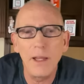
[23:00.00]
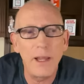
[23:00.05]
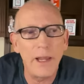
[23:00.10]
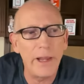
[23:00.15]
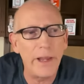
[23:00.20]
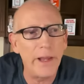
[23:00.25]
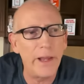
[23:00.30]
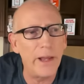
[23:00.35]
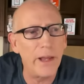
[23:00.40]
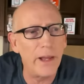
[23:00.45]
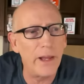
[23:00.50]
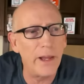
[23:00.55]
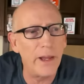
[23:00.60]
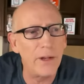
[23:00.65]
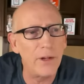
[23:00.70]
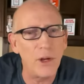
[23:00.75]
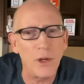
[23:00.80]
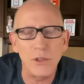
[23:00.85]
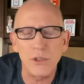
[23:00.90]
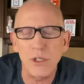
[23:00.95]

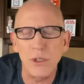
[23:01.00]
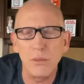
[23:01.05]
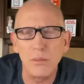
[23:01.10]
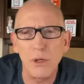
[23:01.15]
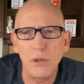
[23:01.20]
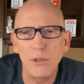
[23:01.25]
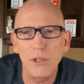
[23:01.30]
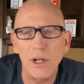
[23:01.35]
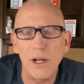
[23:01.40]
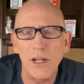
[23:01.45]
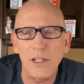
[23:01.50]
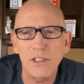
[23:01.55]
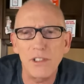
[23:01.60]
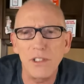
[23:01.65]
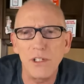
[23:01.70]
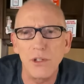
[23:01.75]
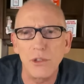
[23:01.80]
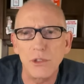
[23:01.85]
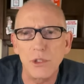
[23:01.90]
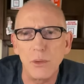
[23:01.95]
and also Botox
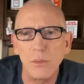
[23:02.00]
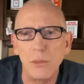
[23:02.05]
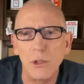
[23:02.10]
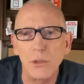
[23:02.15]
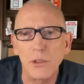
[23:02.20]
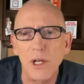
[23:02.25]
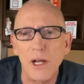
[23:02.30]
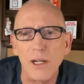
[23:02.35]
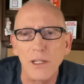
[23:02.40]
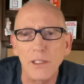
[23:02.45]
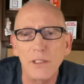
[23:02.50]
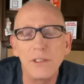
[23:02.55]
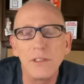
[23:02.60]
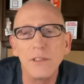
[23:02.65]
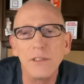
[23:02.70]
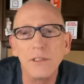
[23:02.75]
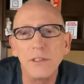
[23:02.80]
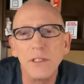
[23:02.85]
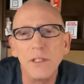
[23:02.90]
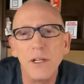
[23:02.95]
and also
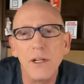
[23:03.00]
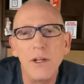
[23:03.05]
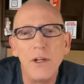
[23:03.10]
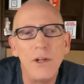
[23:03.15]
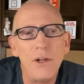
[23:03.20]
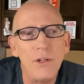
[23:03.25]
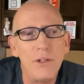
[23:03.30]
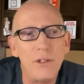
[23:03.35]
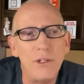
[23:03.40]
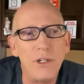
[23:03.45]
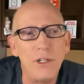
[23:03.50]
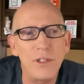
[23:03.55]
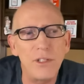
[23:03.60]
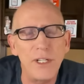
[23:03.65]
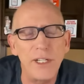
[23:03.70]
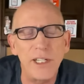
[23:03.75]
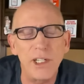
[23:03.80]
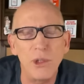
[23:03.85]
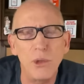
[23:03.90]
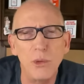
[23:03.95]
Botox. Do you
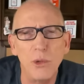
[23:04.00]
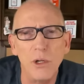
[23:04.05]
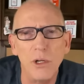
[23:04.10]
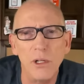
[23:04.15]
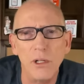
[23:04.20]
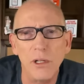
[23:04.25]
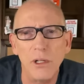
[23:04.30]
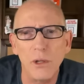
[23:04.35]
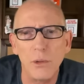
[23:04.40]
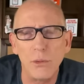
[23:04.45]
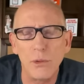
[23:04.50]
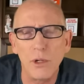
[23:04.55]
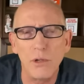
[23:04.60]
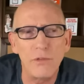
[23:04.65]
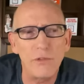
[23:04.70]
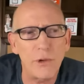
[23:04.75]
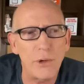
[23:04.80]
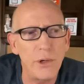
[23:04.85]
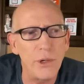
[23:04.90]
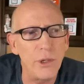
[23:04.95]
think it will
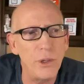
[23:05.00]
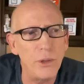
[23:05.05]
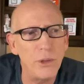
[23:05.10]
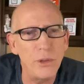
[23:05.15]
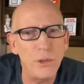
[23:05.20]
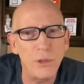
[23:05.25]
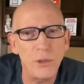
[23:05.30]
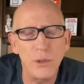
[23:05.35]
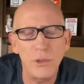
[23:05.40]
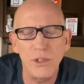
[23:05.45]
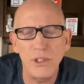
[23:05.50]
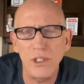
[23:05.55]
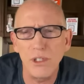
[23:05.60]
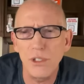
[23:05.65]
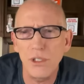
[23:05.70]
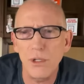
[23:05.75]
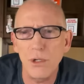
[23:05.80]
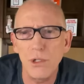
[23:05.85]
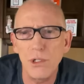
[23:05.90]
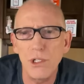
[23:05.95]
refer you to the
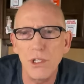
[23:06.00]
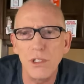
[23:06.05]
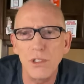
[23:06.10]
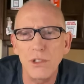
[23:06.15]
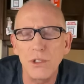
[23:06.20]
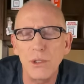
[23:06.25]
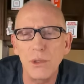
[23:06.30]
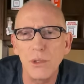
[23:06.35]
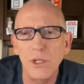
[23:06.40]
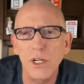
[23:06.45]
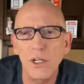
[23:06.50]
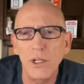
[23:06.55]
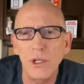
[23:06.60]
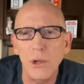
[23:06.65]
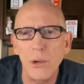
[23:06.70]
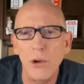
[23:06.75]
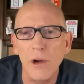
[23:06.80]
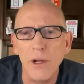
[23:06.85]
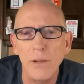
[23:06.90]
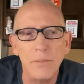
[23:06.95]
surgeons who can
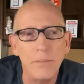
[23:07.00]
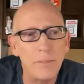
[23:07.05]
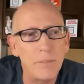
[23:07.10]
cure it?